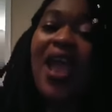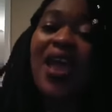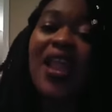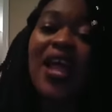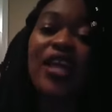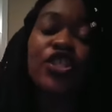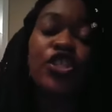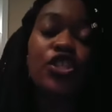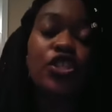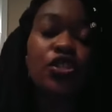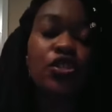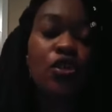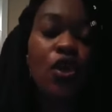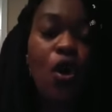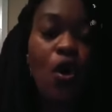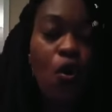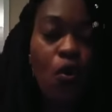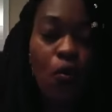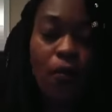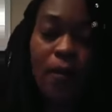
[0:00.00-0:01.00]
And I just
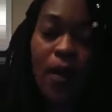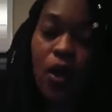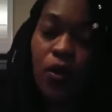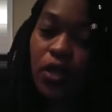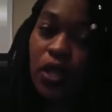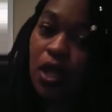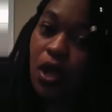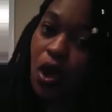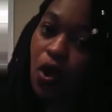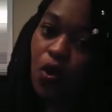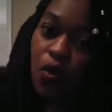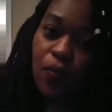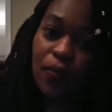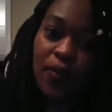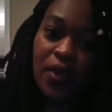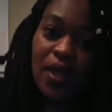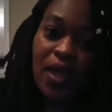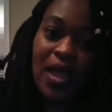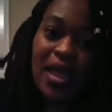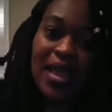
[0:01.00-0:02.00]
hope, my only
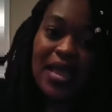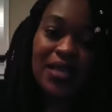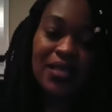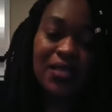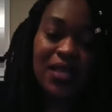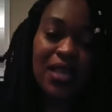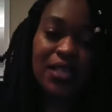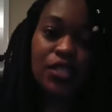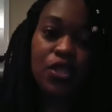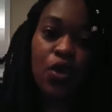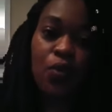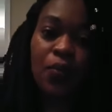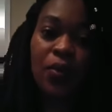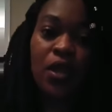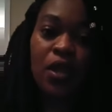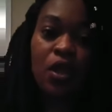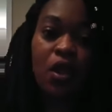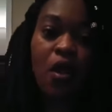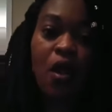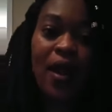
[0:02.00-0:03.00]
hope is that so
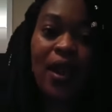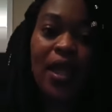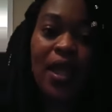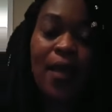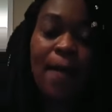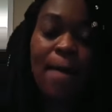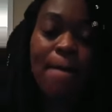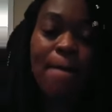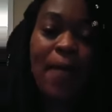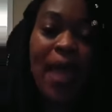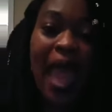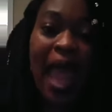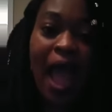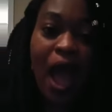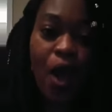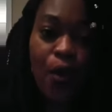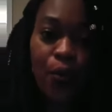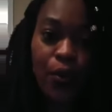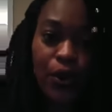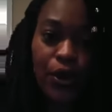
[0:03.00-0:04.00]
many are
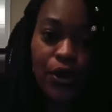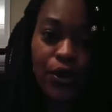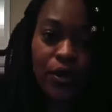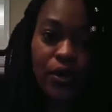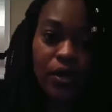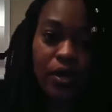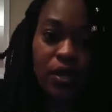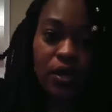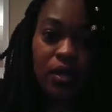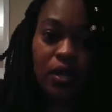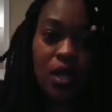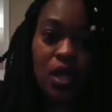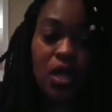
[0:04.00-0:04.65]
empowered